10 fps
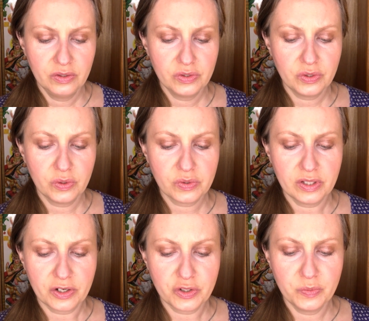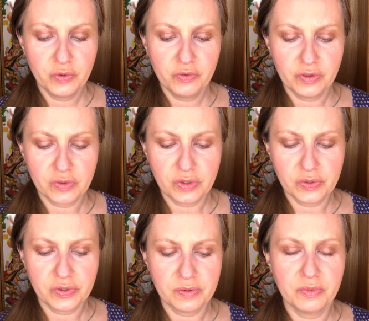So there was large move. There was
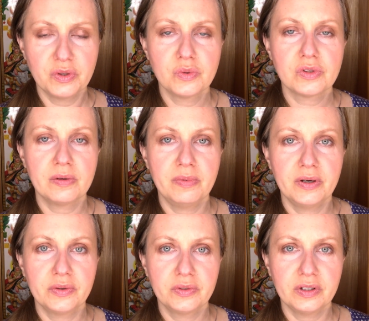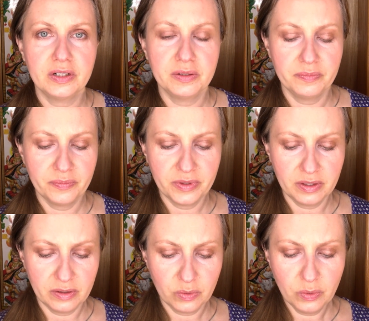also some news about
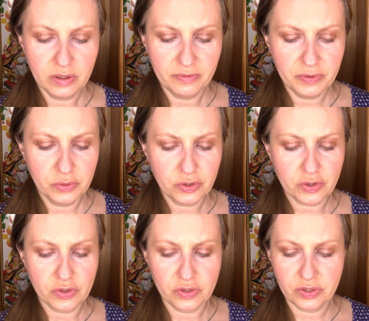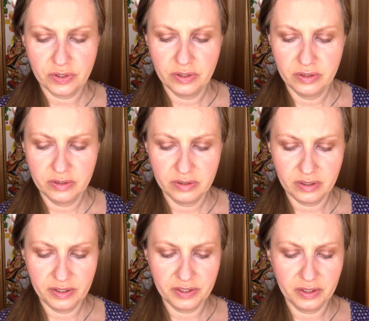the oil futures,
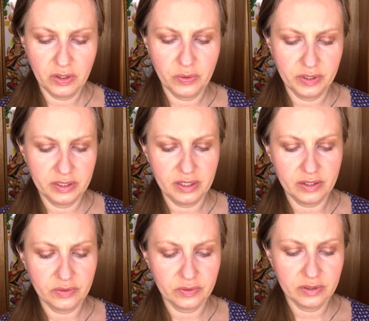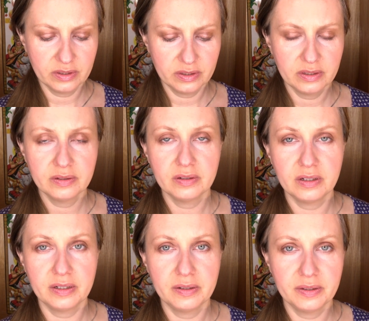I think, going down
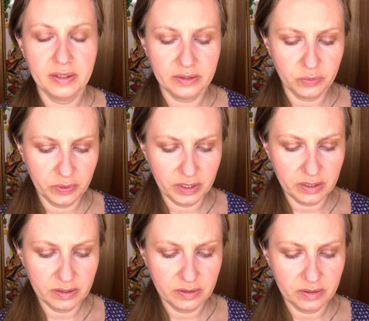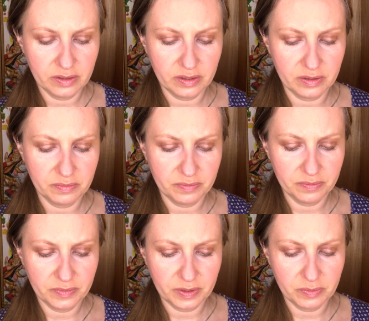that week.
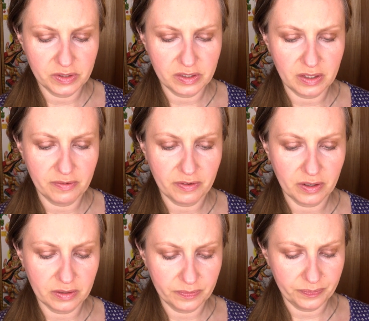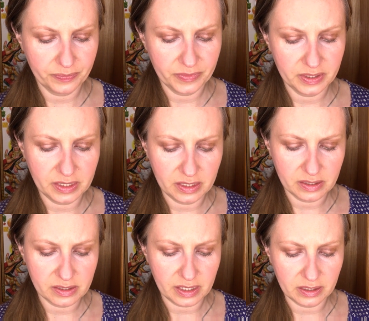Let me see, I forgot the date
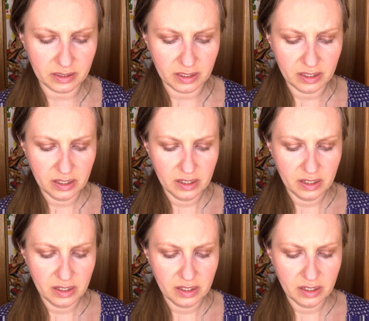exactly.